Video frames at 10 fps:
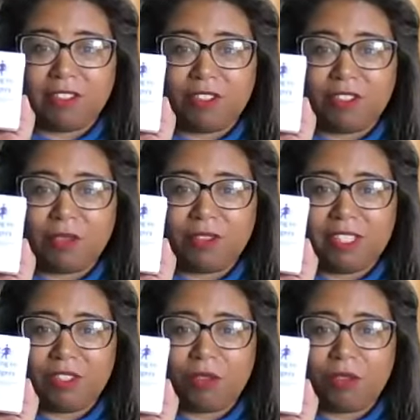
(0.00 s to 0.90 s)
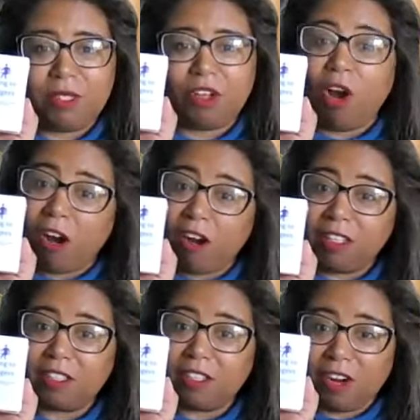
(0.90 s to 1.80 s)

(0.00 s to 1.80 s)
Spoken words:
So this one is our